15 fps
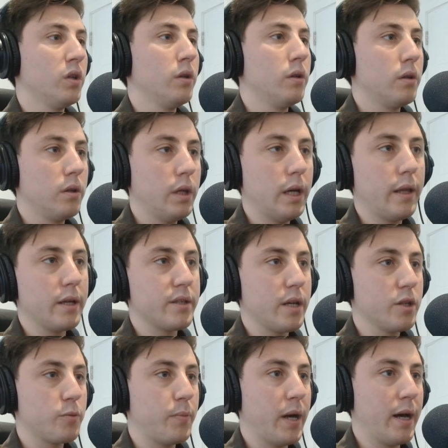Yeah, that
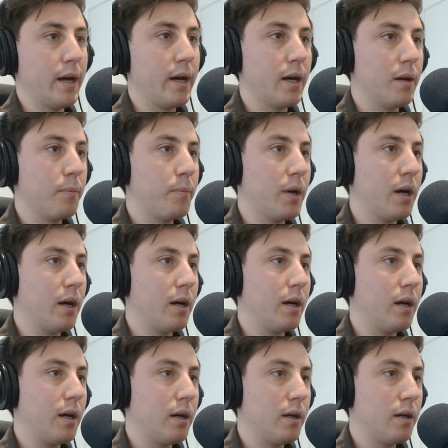sounds better, but
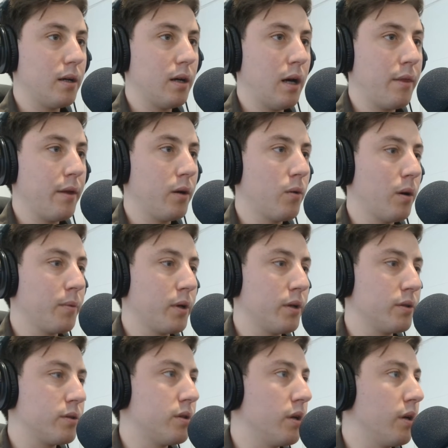I think what I'm going to
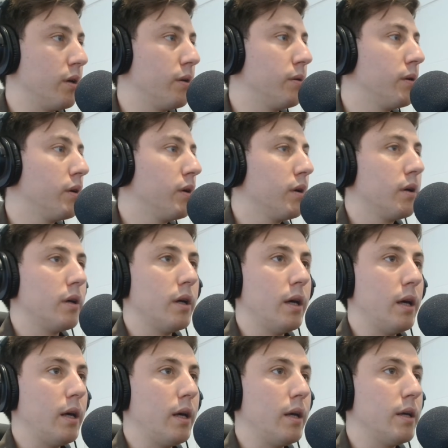do
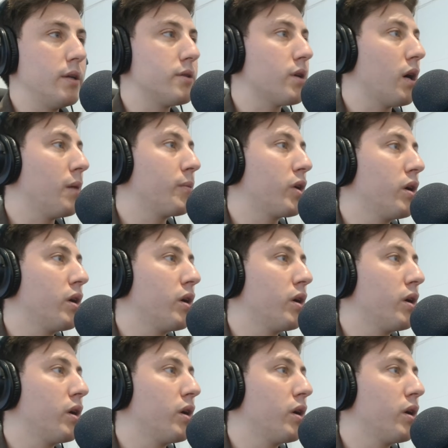is I'm going